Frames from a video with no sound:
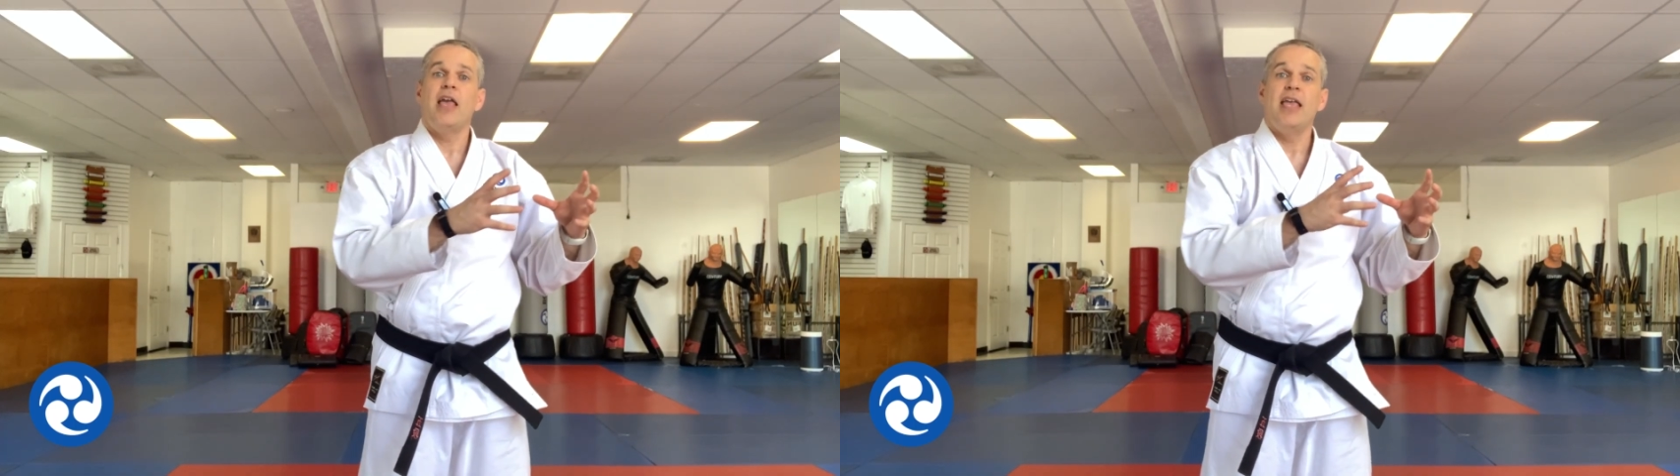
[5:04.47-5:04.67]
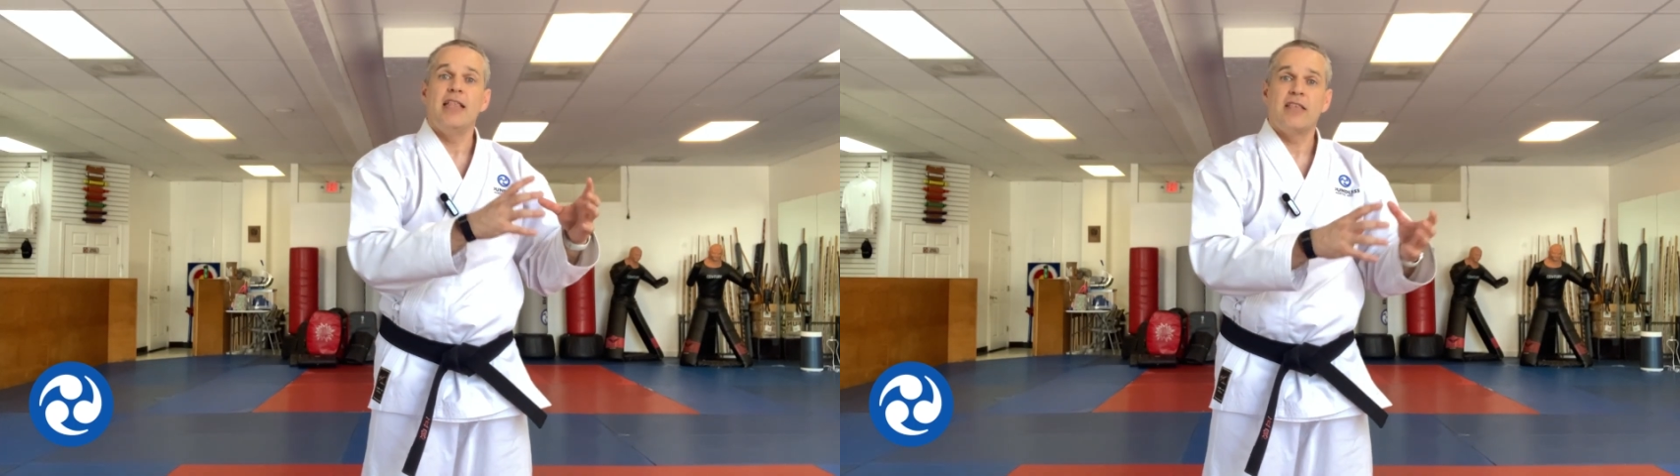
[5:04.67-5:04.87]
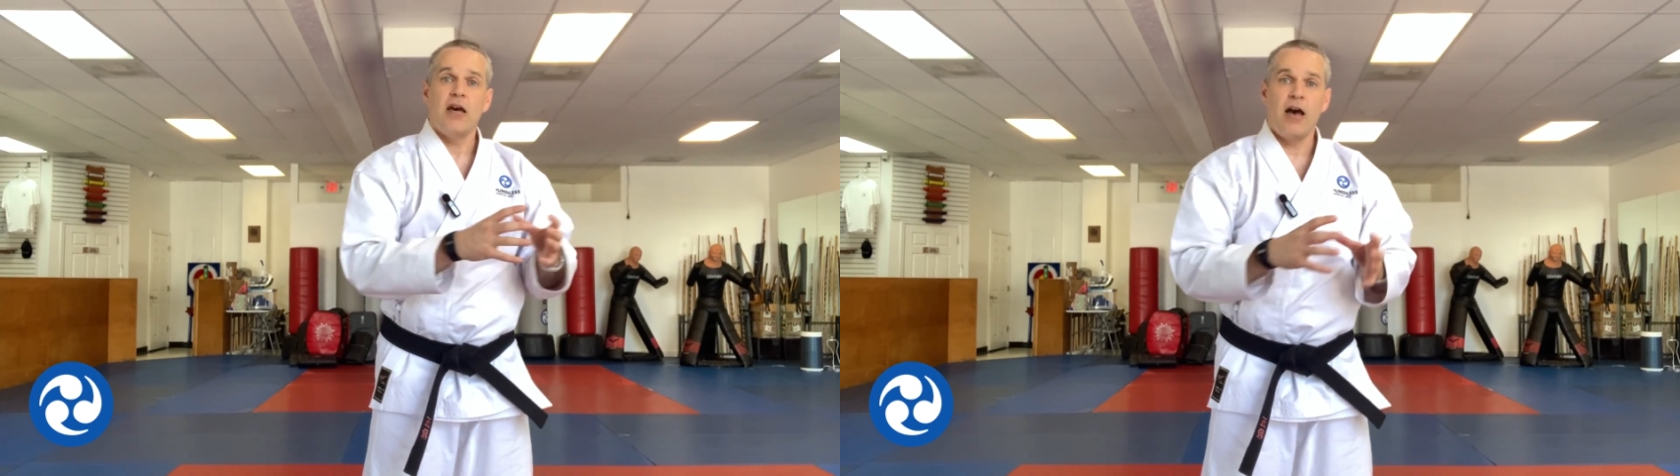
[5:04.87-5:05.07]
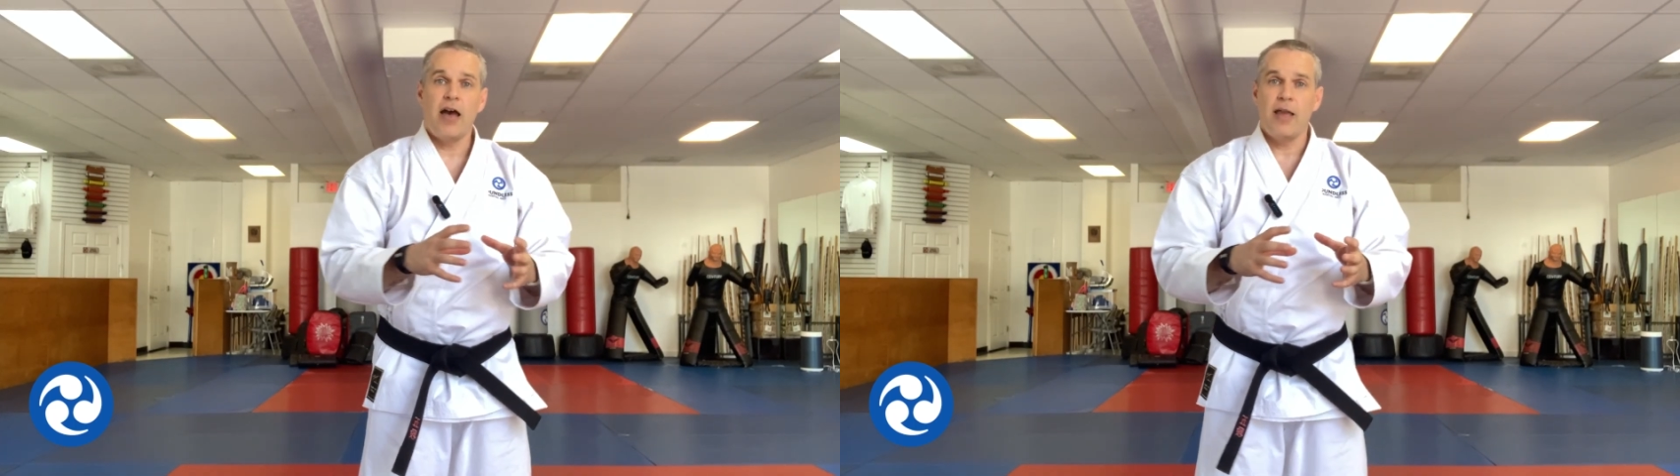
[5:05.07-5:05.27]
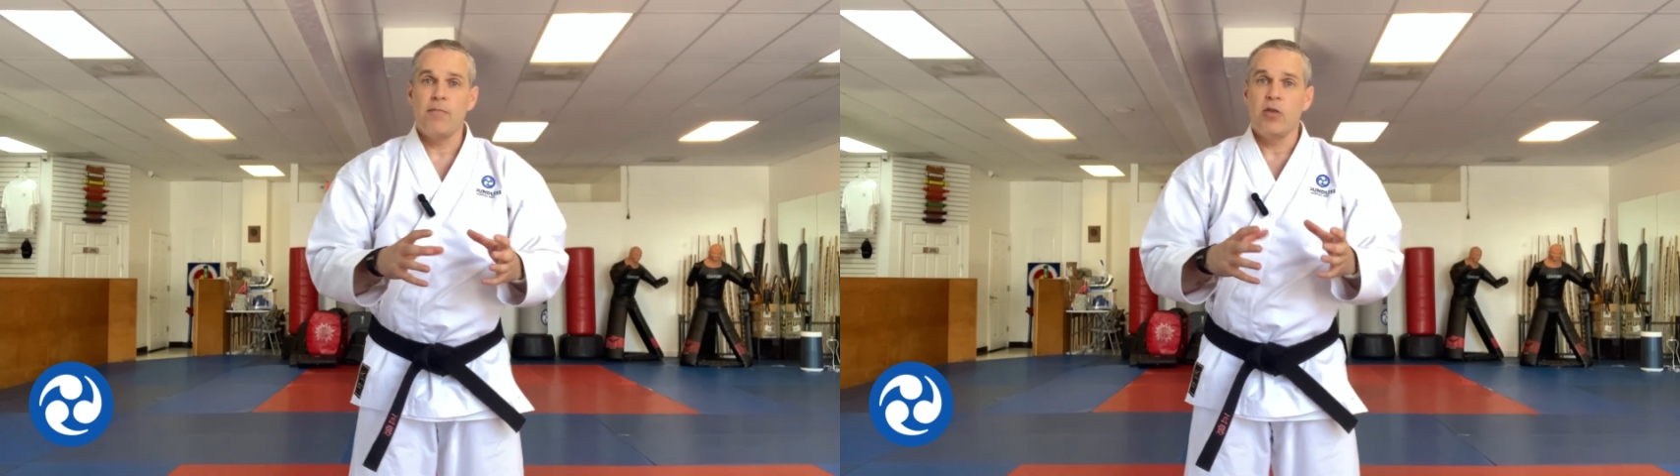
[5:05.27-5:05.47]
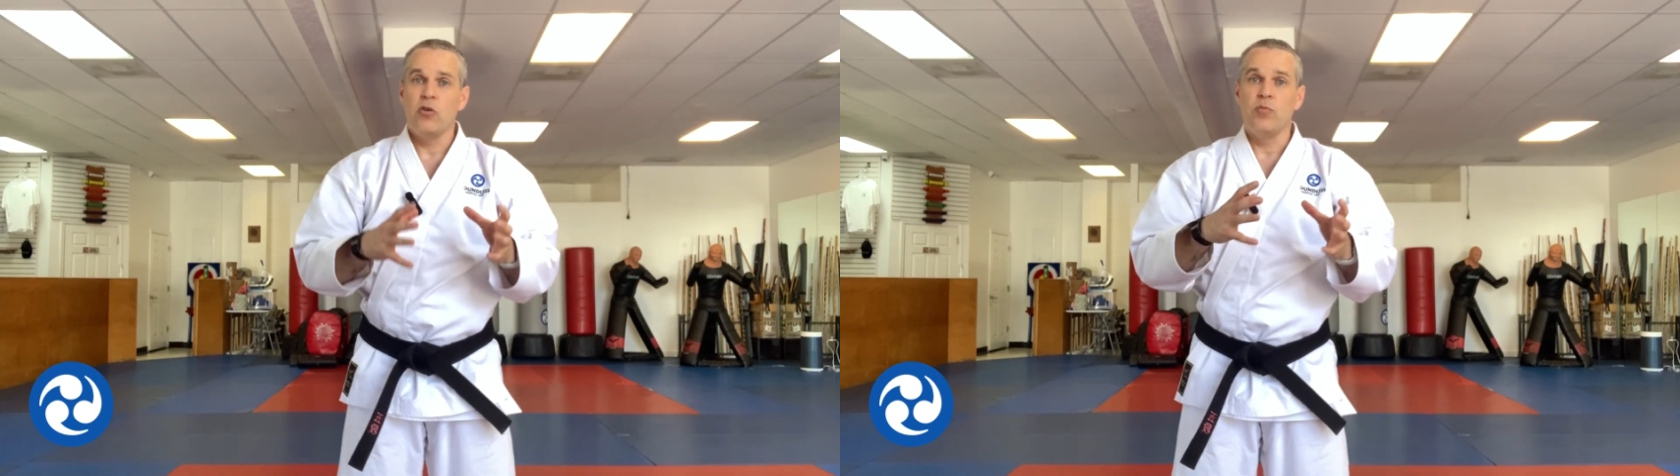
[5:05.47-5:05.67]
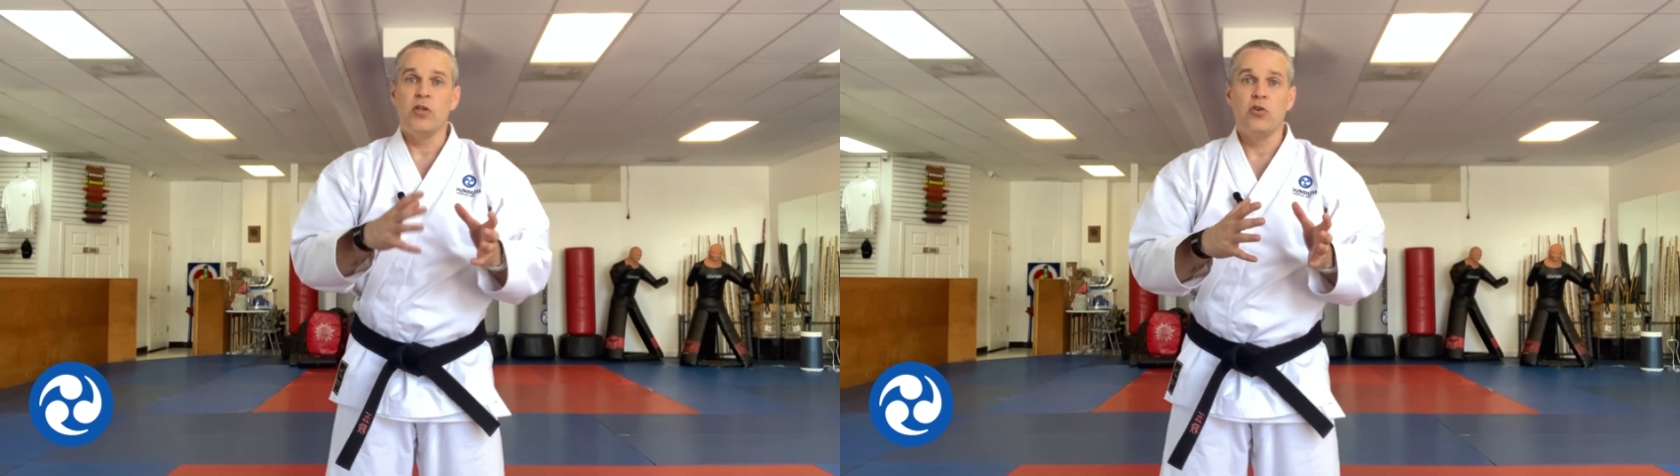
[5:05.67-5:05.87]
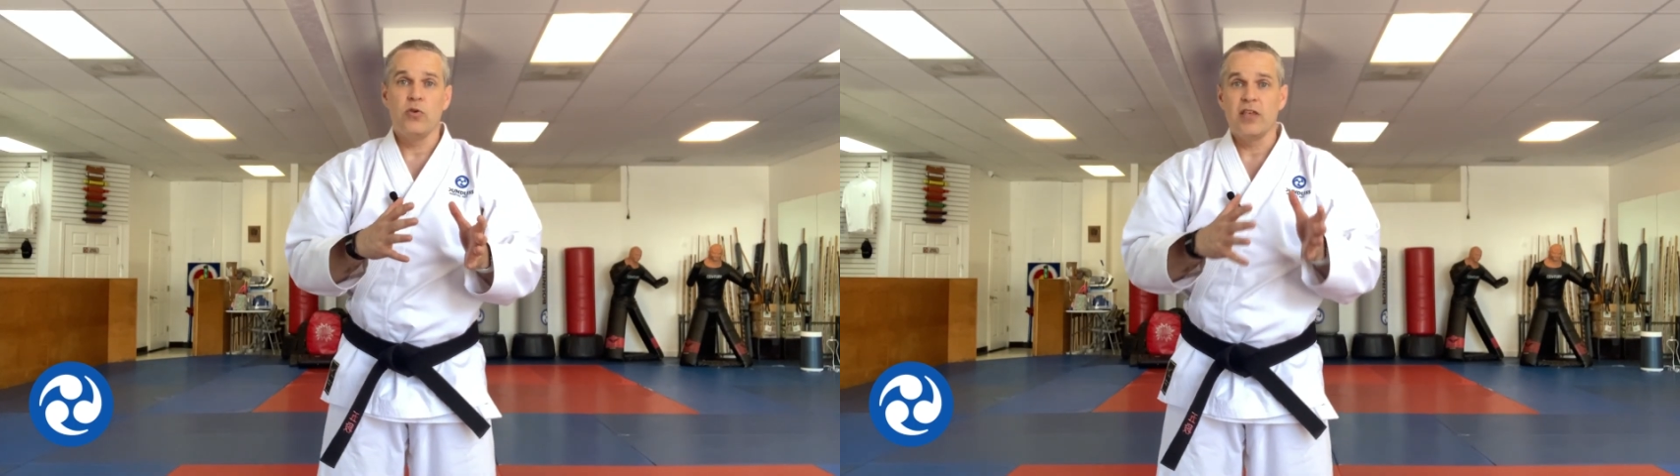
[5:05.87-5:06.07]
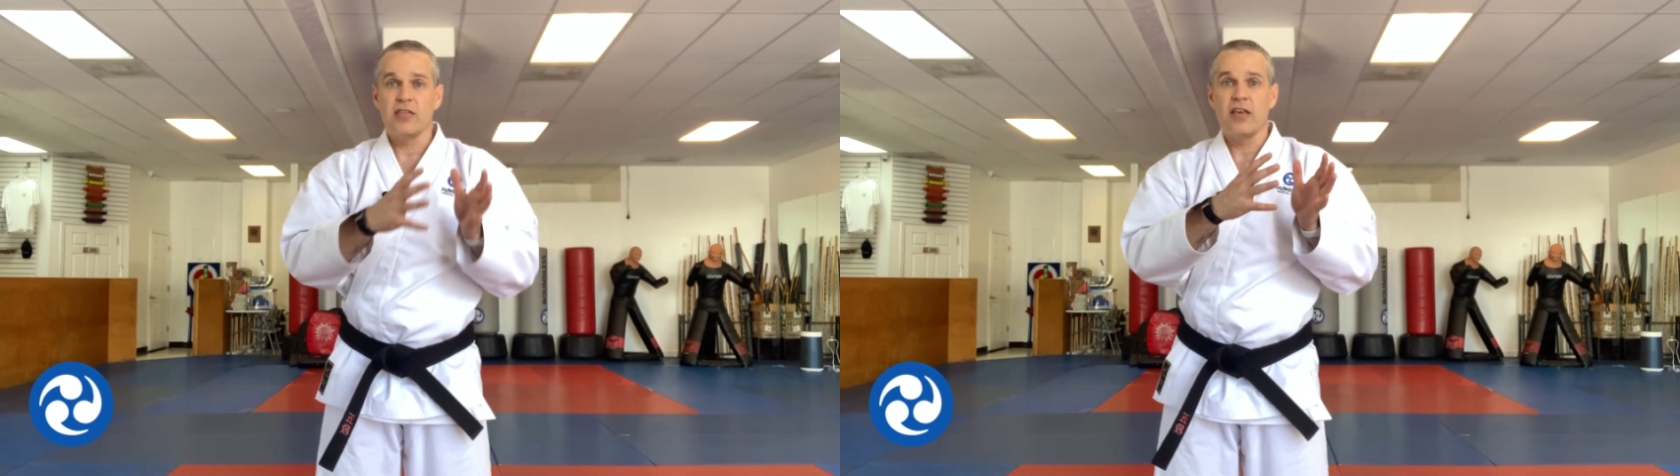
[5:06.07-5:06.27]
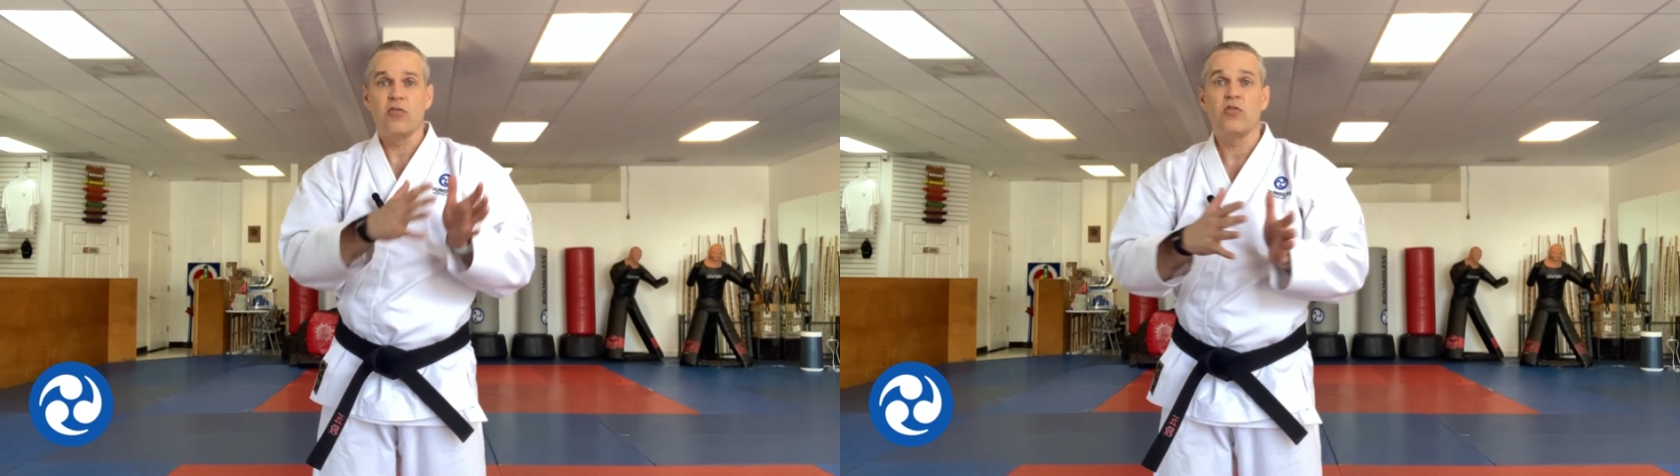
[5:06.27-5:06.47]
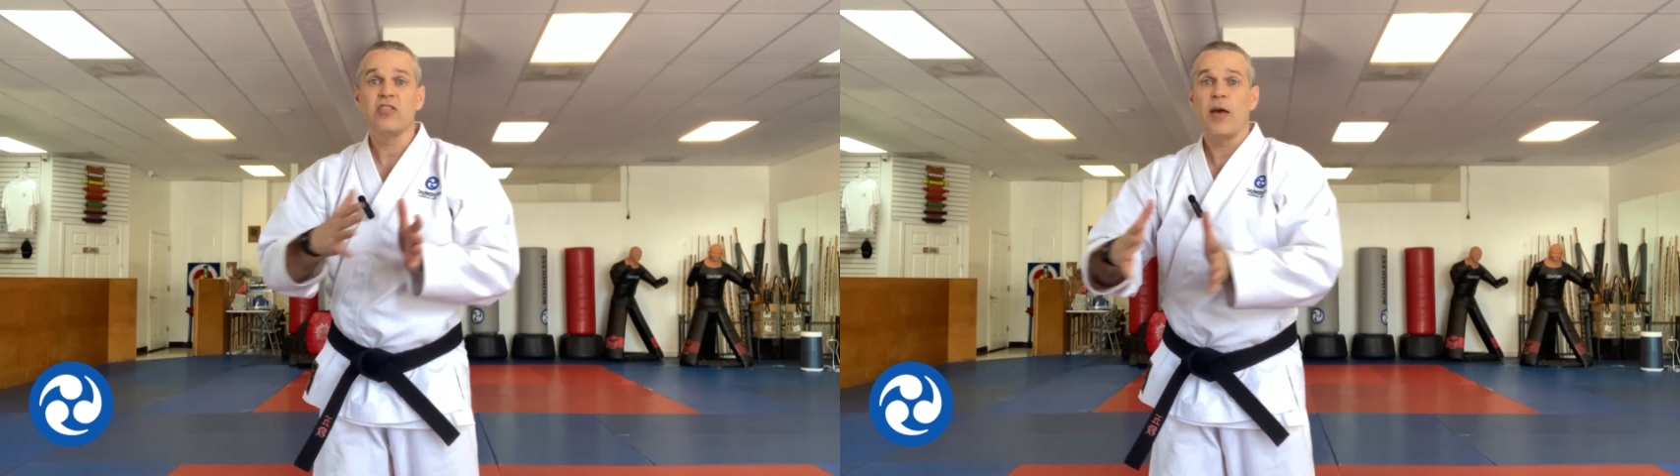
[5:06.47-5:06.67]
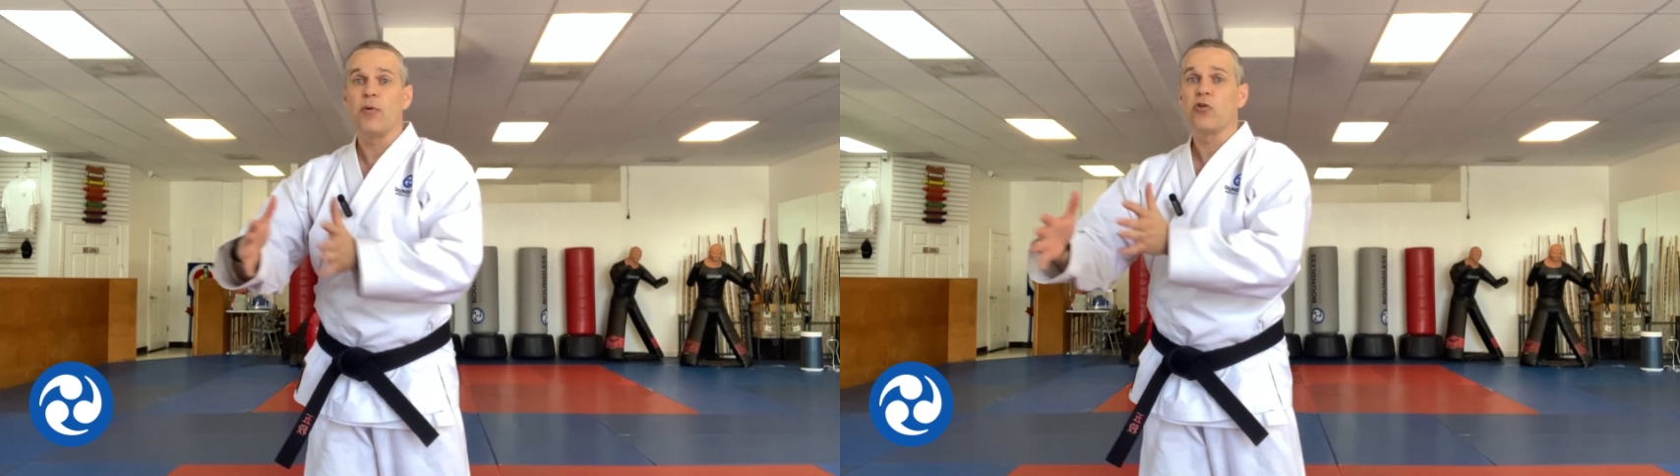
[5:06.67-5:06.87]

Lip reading: In time, you'll be doing this as you step